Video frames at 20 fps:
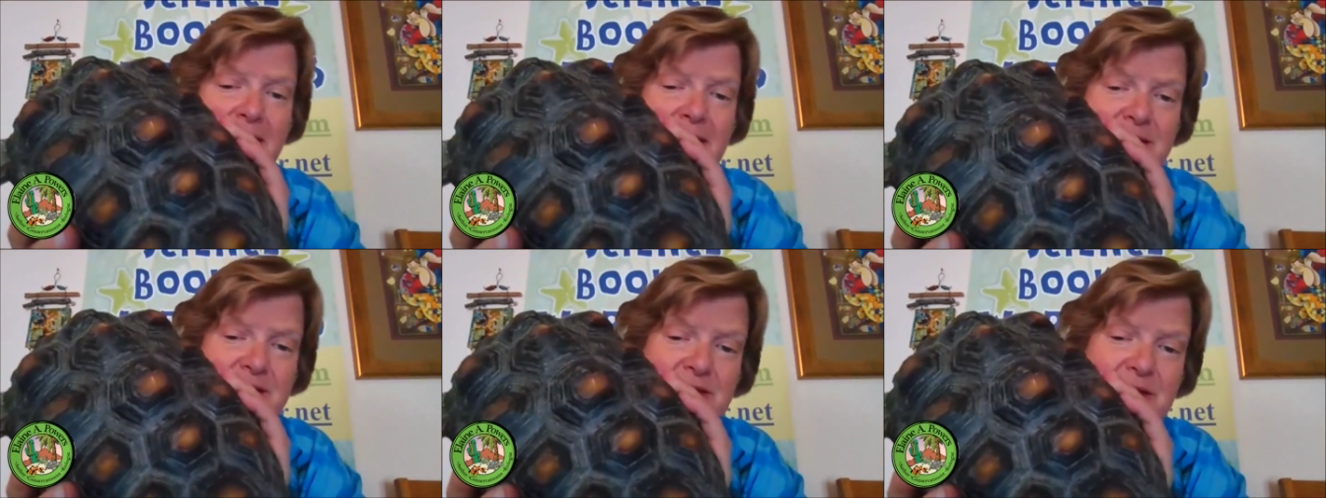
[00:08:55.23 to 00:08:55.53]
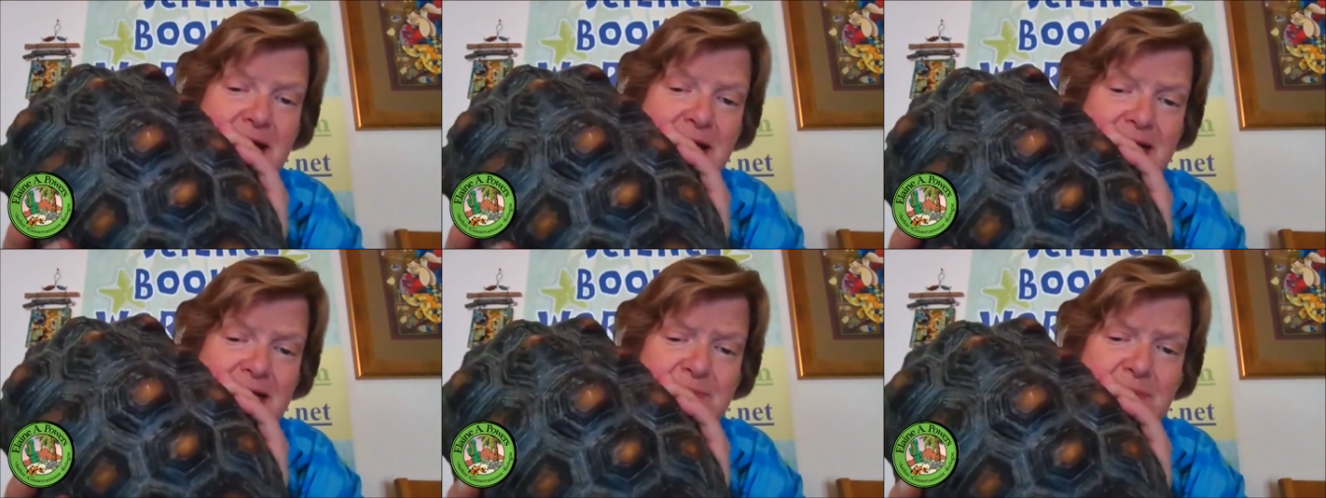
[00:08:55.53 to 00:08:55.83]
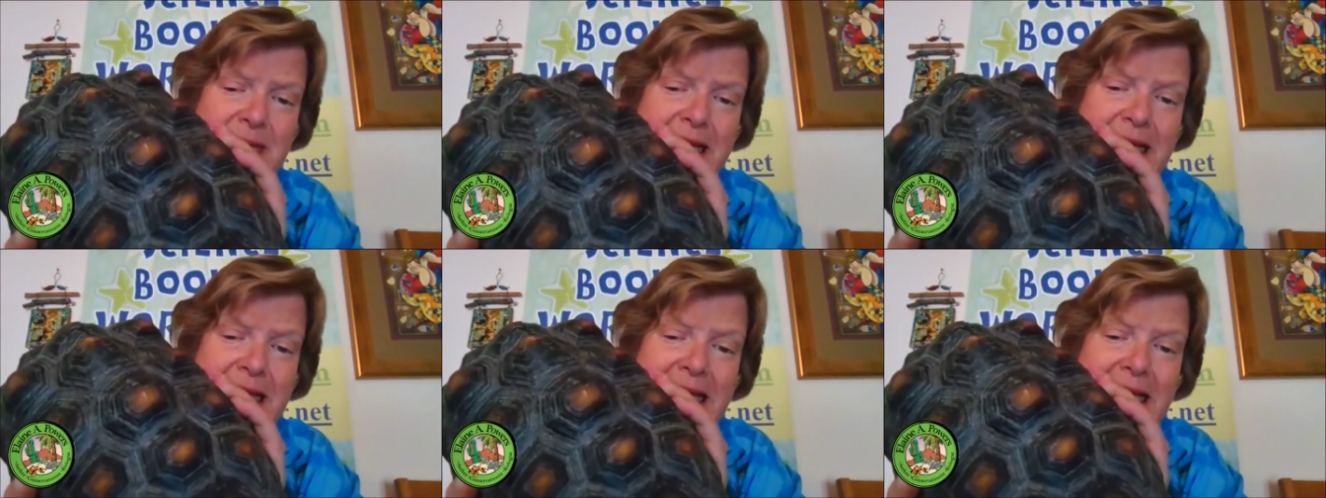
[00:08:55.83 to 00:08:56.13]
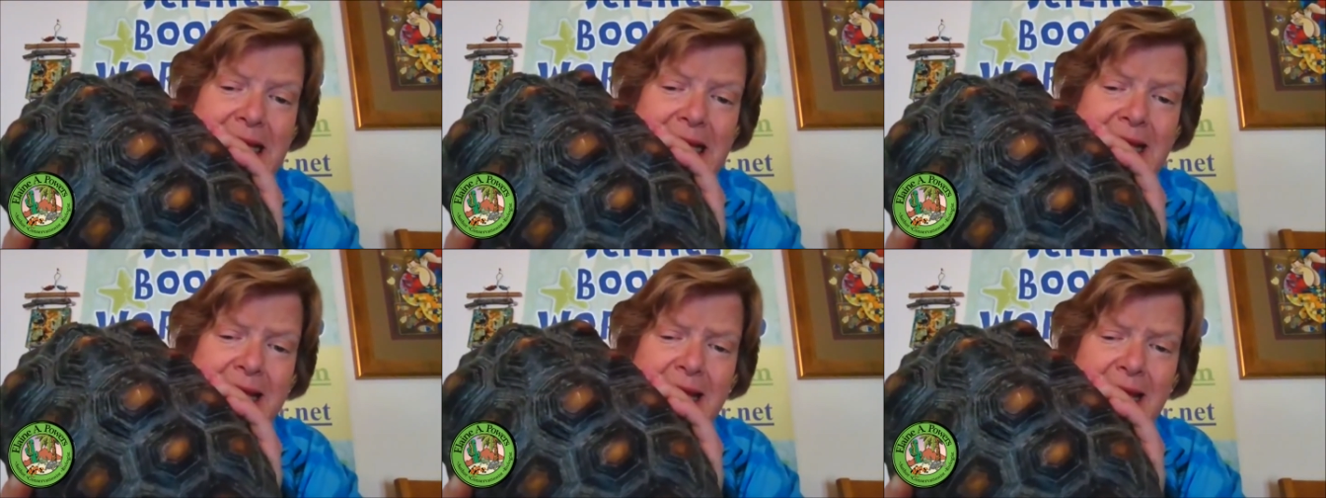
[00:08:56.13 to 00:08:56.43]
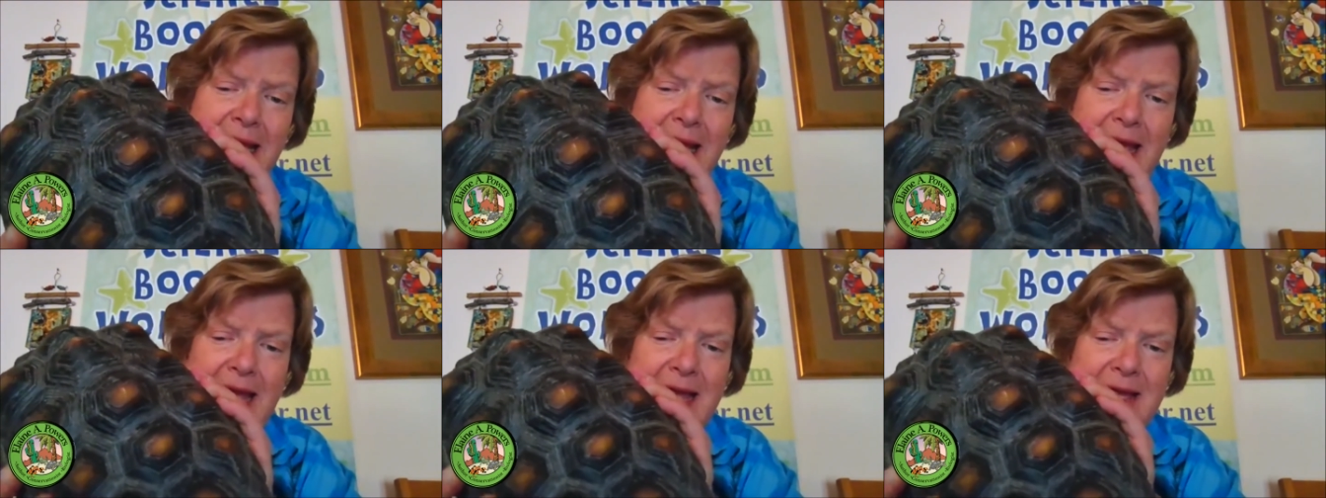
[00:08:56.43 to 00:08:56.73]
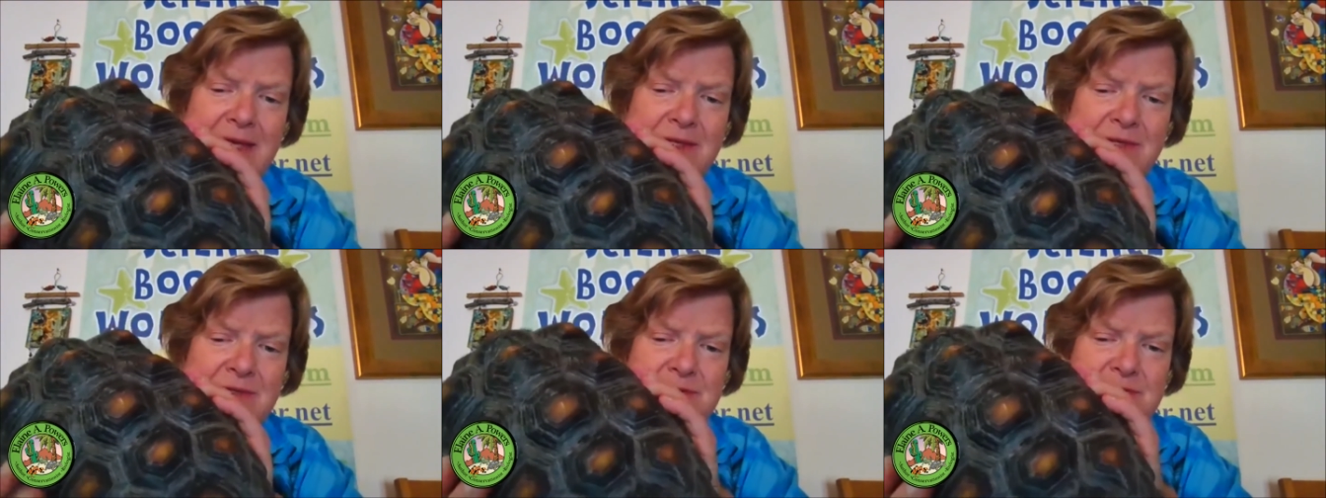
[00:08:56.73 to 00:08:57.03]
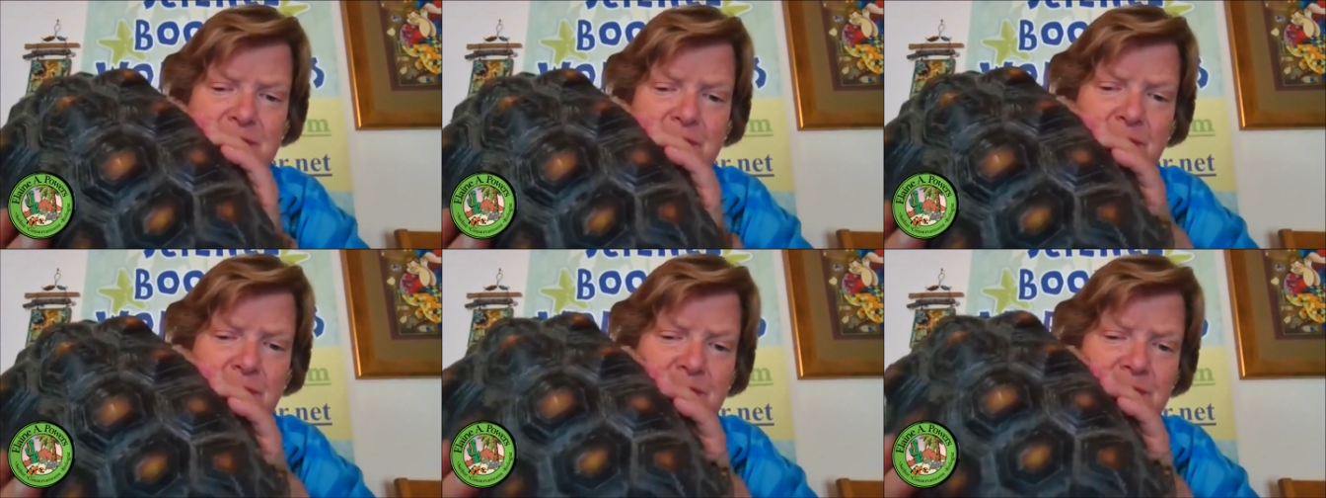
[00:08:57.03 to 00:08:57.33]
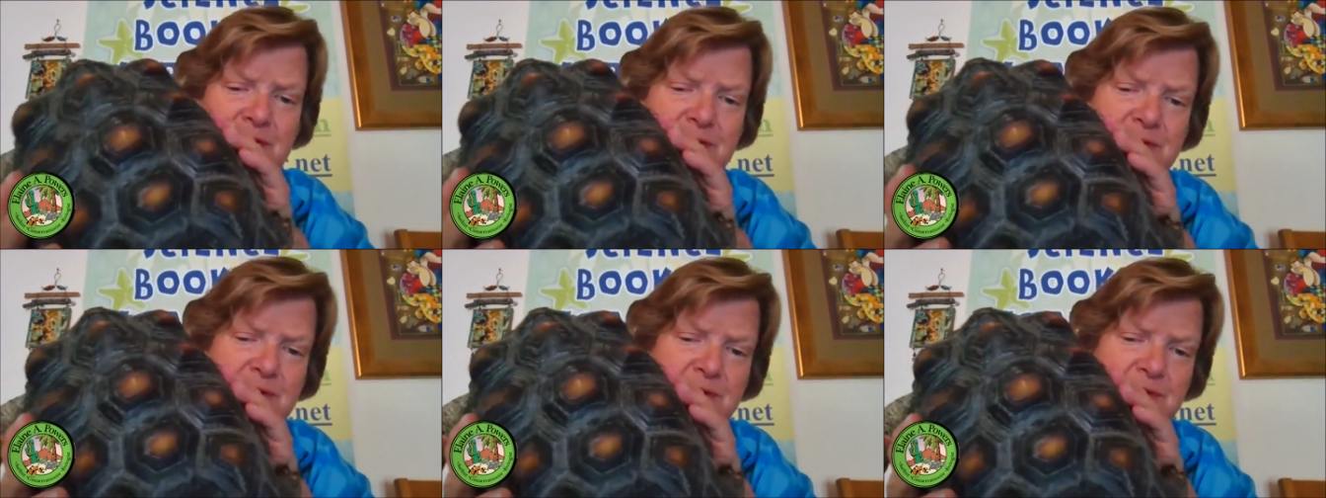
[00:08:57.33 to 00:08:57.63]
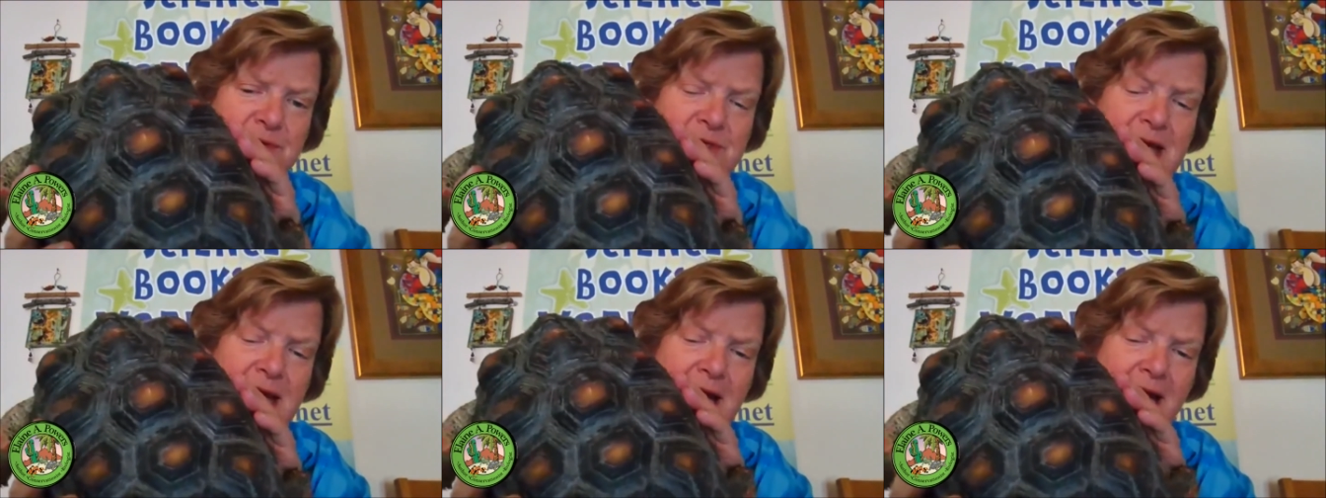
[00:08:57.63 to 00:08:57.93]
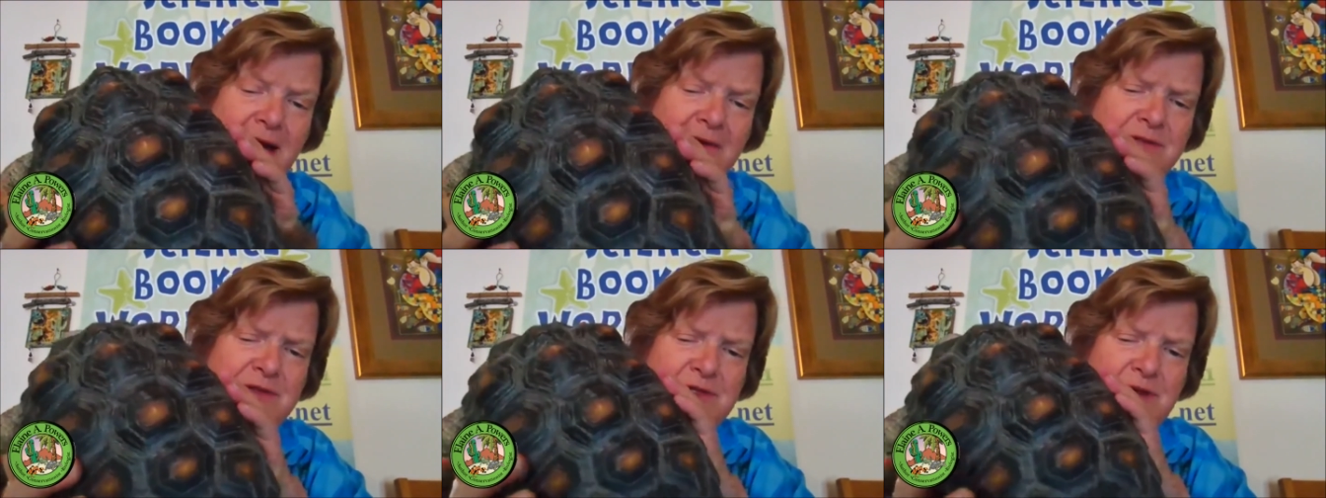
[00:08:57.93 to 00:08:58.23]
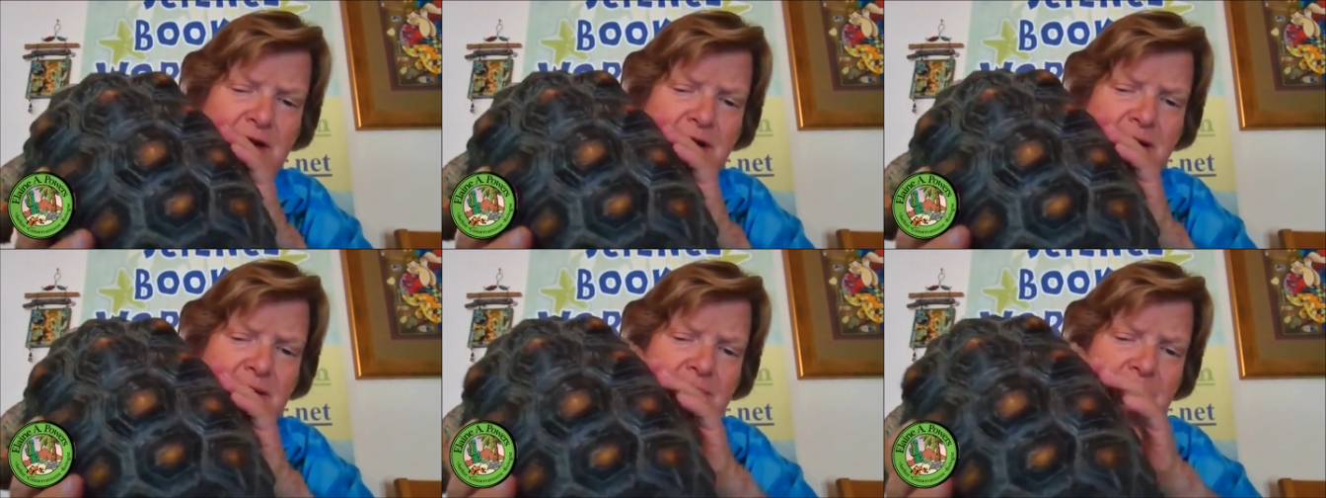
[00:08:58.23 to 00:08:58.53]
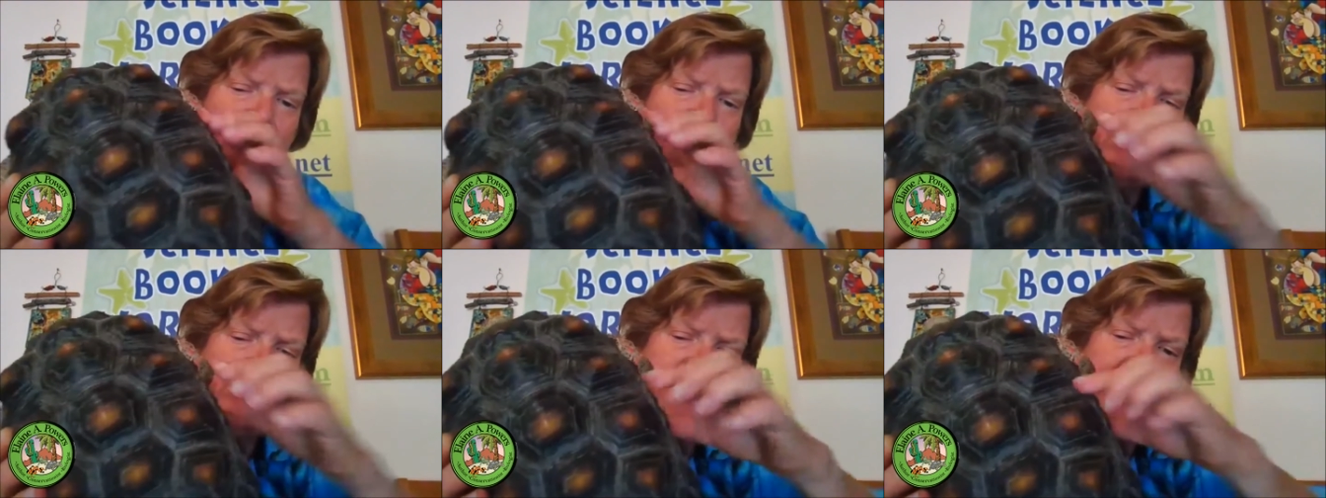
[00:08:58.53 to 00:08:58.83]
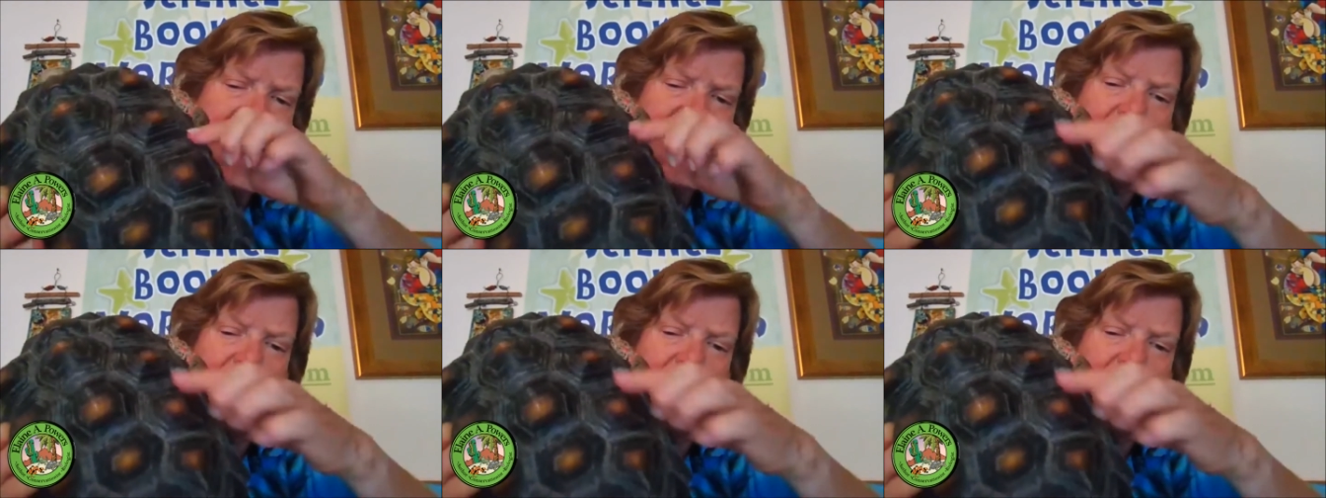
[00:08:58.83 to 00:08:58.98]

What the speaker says: she has been eating, and so the scutes have started putting in the